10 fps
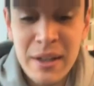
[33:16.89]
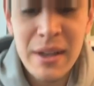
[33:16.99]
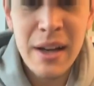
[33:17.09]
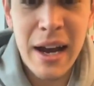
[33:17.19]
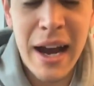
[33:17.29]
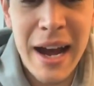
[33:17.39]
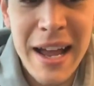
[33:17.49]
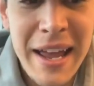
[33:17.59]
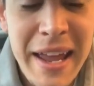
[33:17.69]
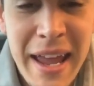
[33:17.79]

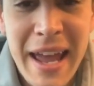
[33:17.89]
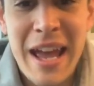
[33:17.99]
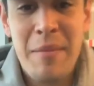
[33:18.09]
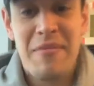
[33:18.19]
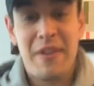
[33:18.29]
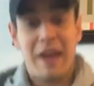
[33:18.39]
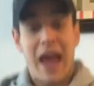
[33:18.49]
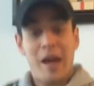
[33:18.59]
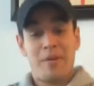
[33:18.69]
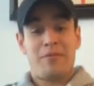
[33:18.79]
I am very
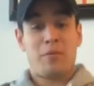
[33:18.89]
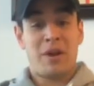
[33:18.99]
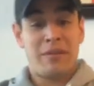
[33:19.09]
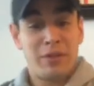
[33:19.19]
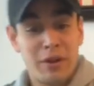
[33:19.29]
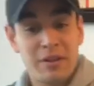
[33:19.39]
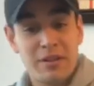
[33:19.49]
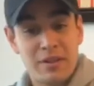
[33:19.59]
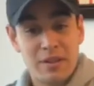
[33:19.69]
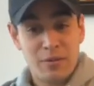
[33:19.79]
happy for what I've learned
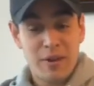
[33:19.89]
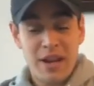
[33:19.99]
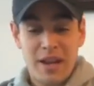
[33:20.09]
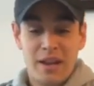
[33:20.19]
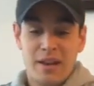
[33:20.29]
reading it.